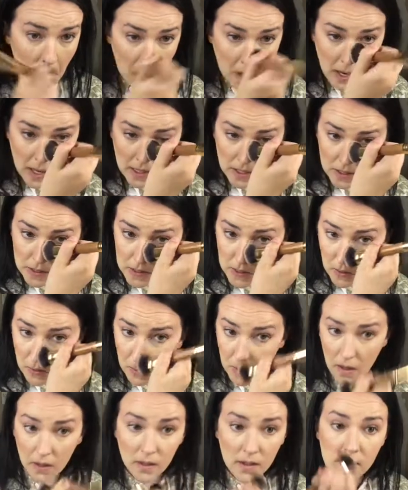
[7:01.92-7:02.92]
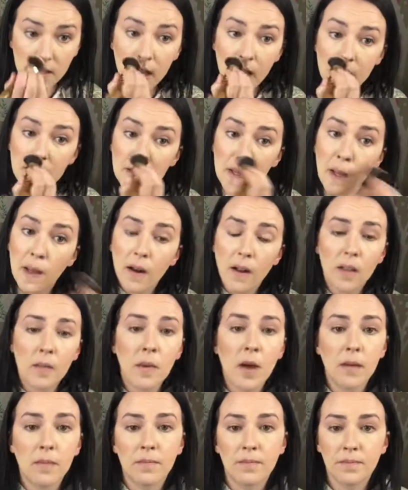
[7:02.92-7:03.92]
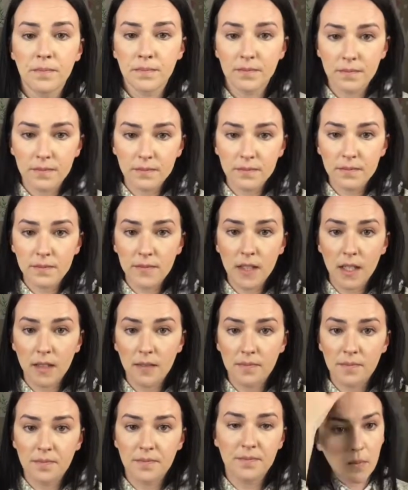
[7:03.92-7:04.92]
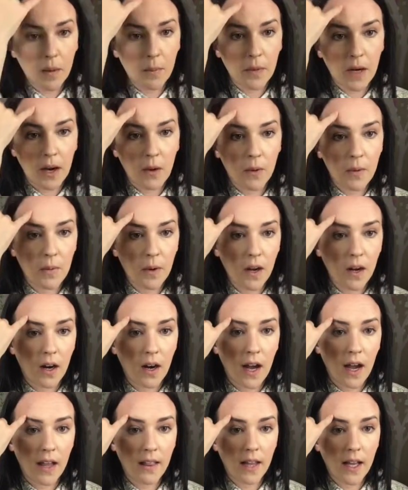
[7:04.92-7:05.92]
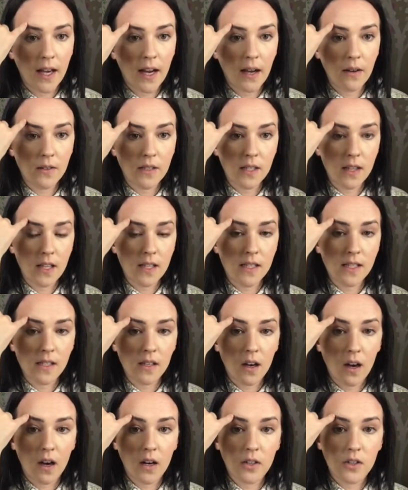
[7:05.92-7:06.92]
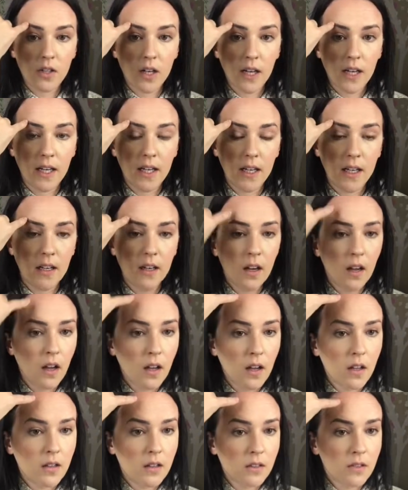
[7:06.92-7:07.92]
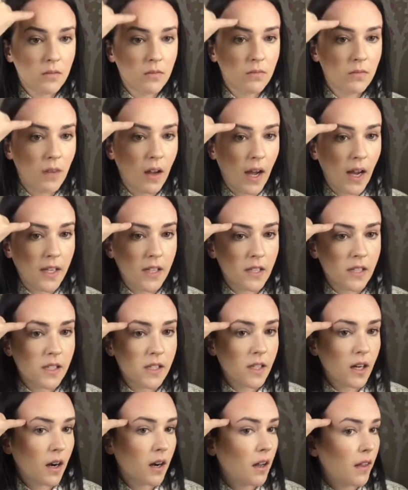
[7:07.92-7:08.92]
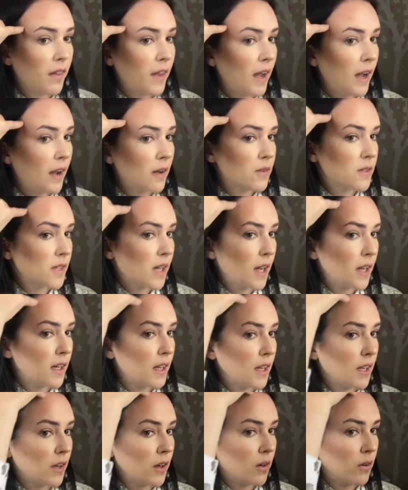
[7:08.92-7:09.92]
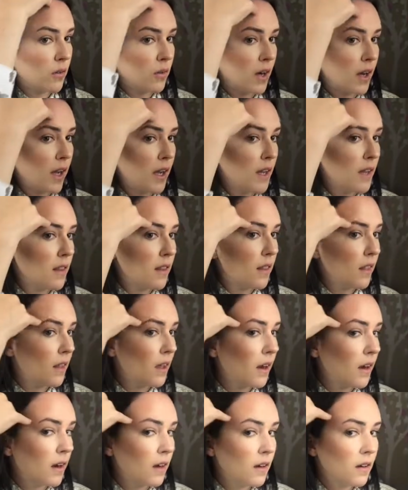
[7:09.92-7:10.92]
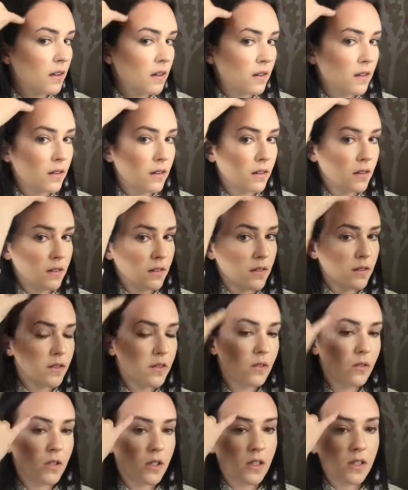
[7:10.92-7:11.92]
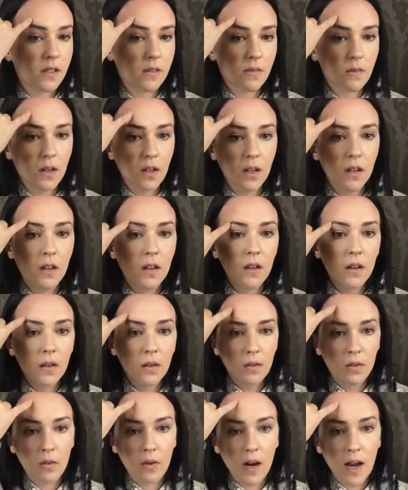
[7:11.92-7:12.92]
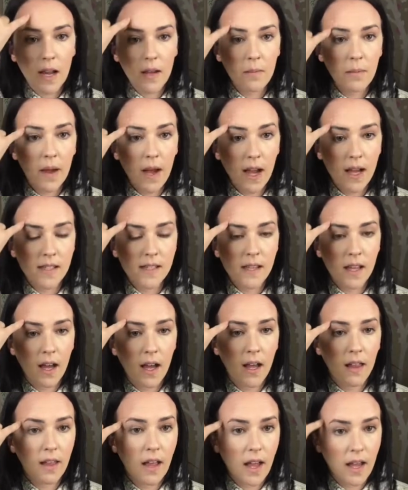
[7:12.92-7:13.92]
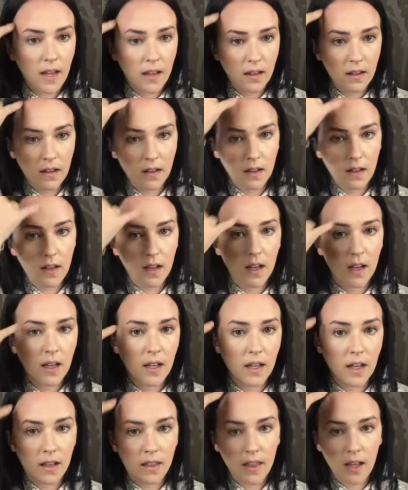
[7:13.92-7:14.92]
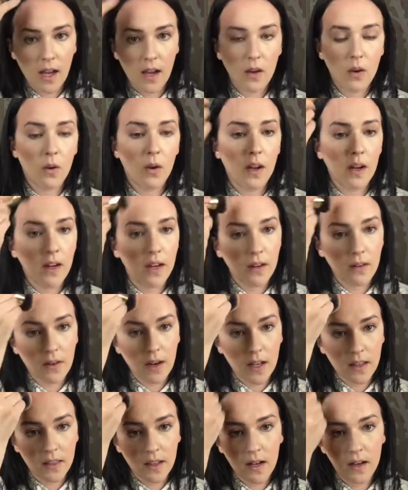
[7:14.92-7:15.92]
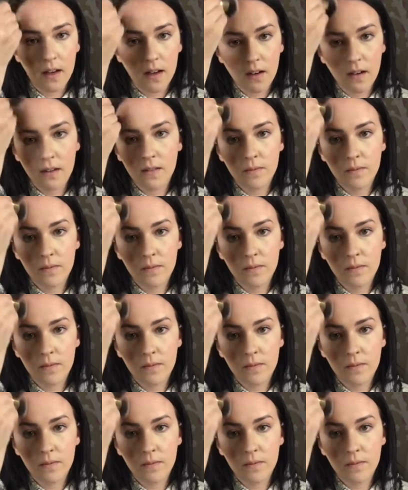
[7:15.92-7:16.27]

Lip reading: I just go along the sides and on the bottom. Done. Remember how we brought our highlight out to this arch right here? I just start on the outside and go right there. So just right past the highlight and get that whole area right there.